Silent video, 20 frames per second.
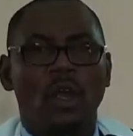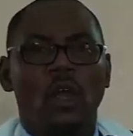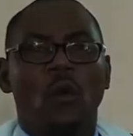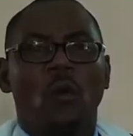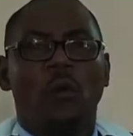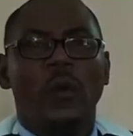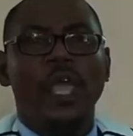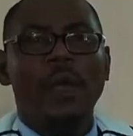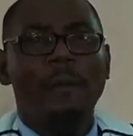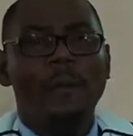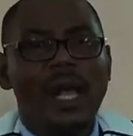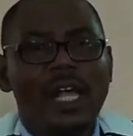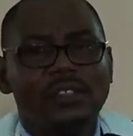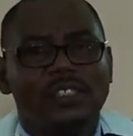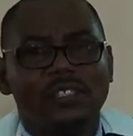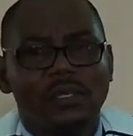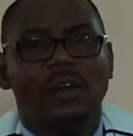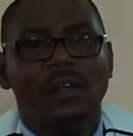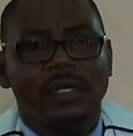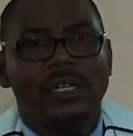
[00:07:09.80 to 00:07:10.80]
we
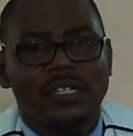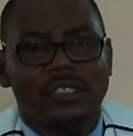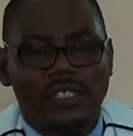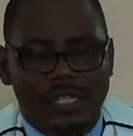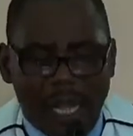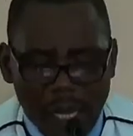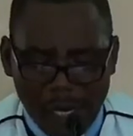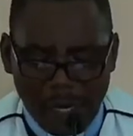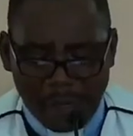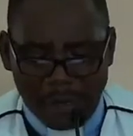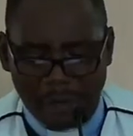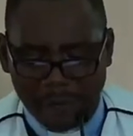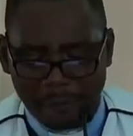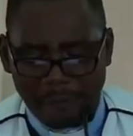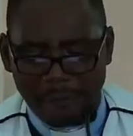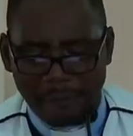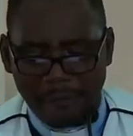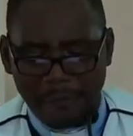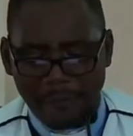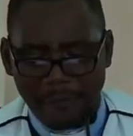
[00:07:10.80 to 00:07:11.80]
must understand
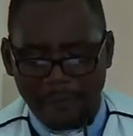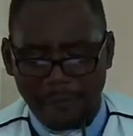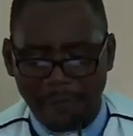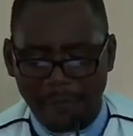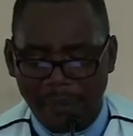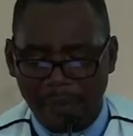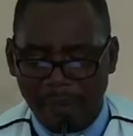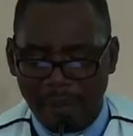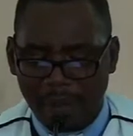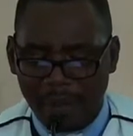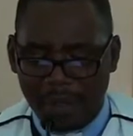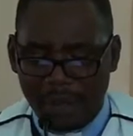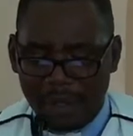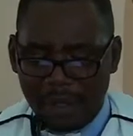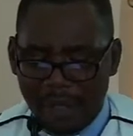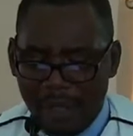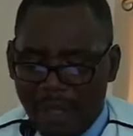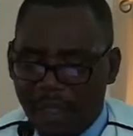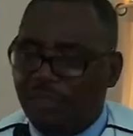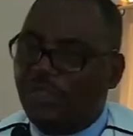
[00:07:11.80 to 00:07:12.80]

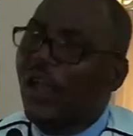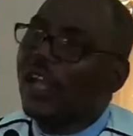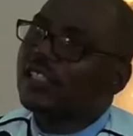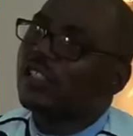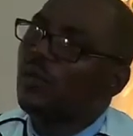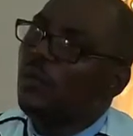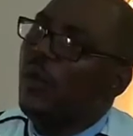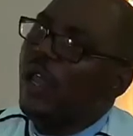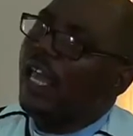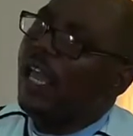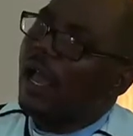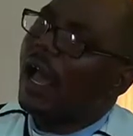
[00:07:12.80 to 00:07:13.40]
that we